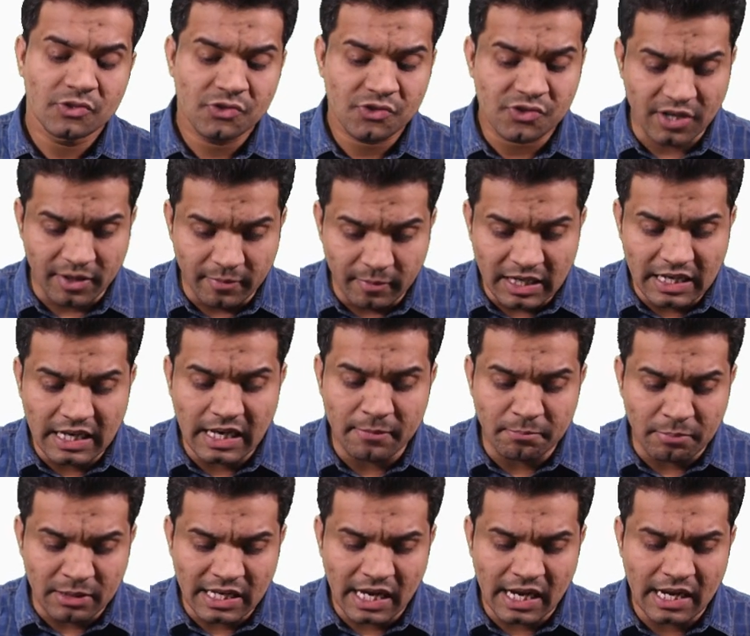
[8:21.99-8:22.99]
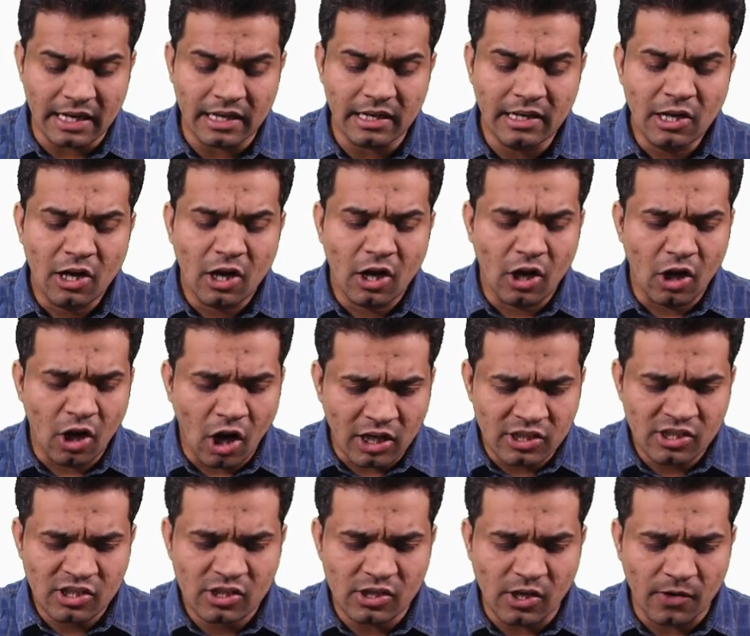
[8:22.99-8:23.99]
streaming API,
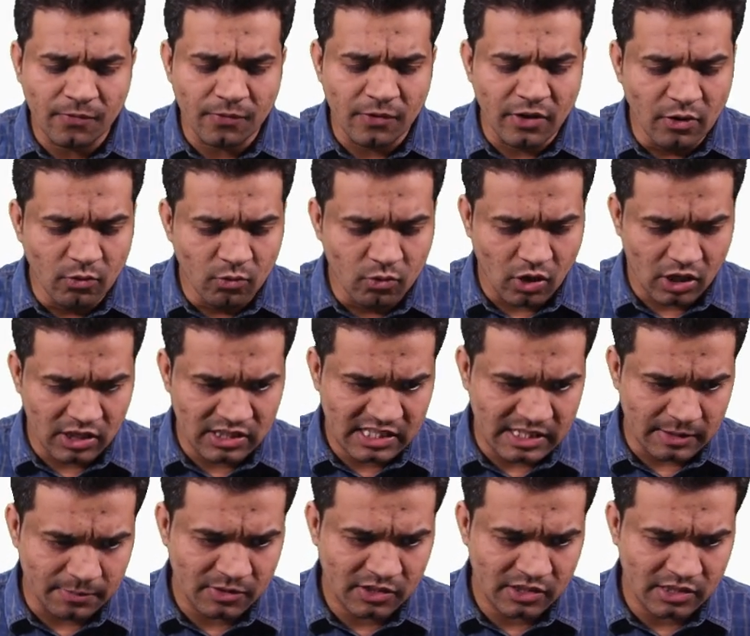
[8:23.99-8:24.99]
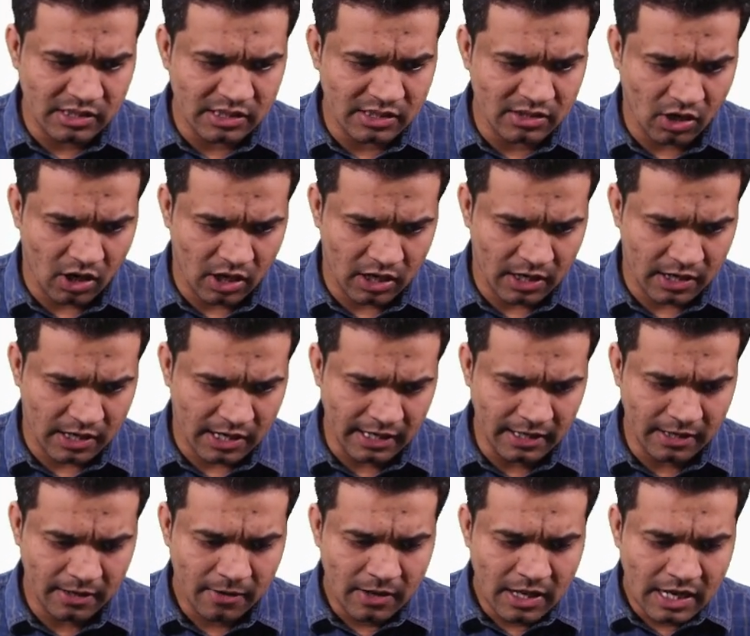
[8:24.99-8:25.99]
lots of new concepts these all are,
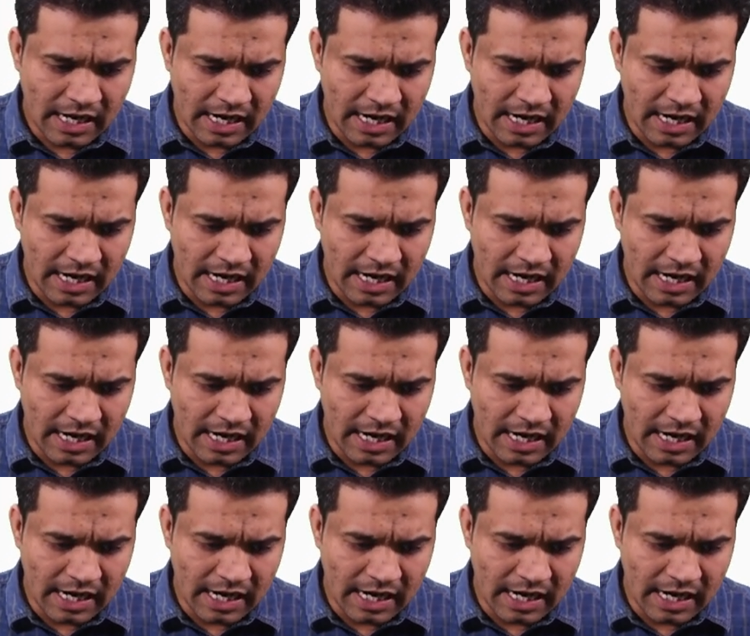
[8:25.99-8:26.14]
right?